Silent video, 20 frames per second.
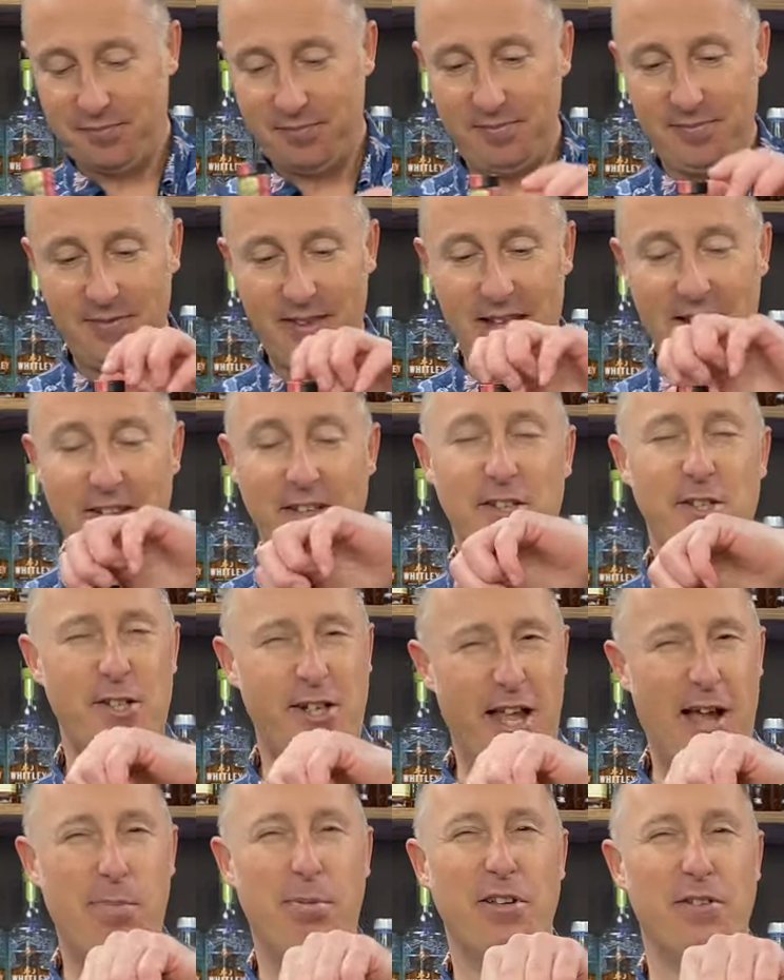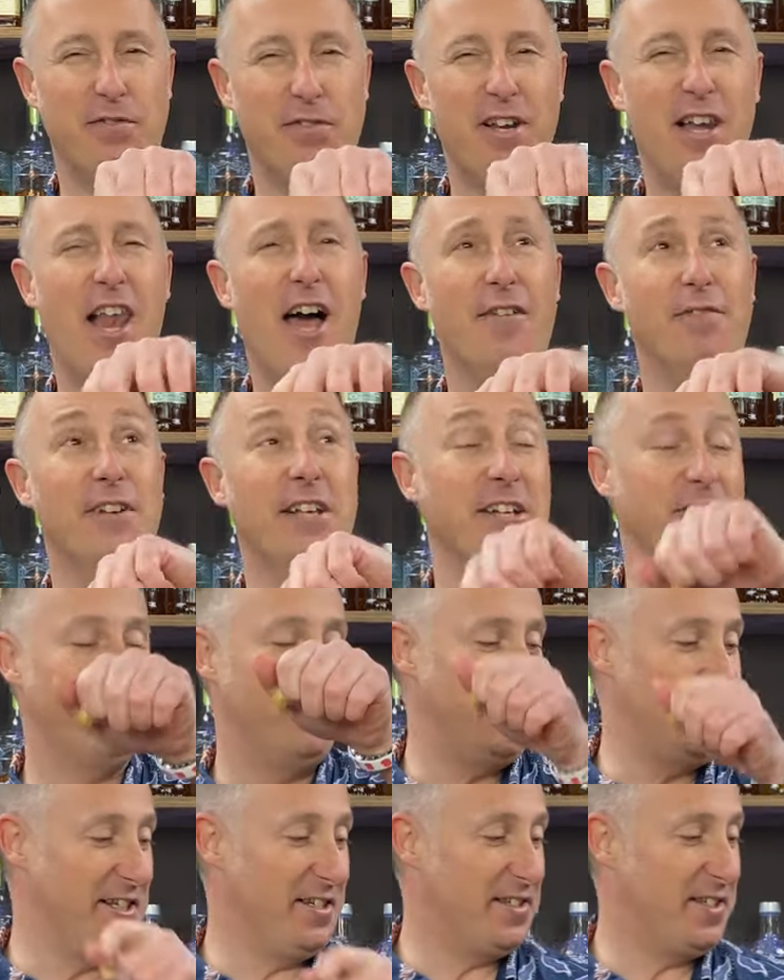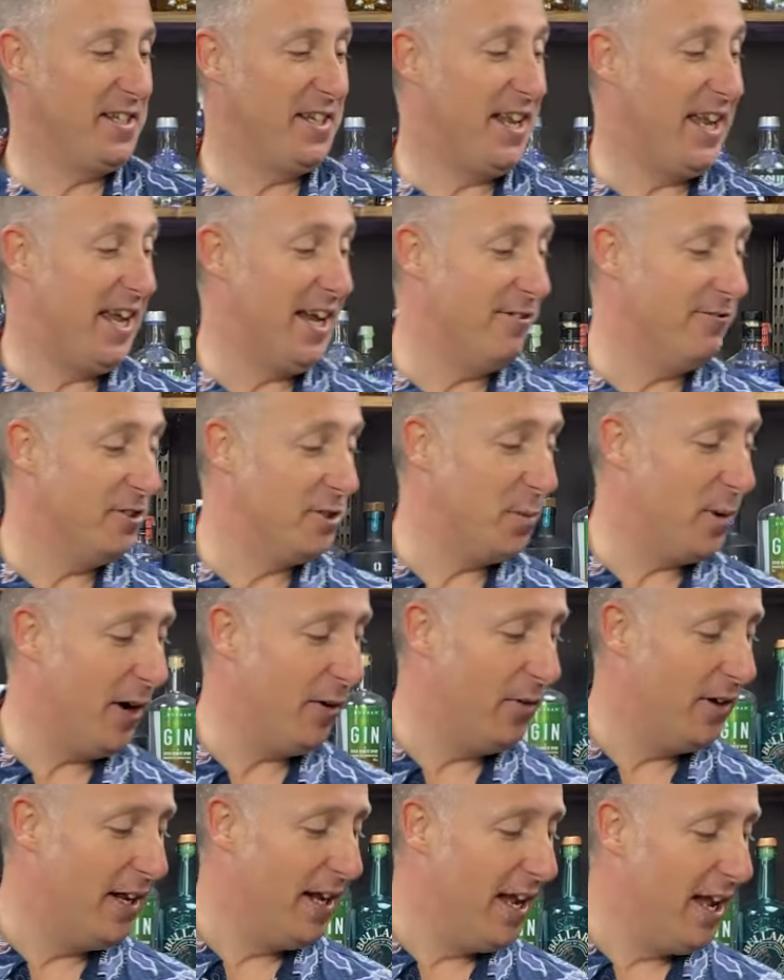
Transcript: There's a couple of lovely ingredients in here as well.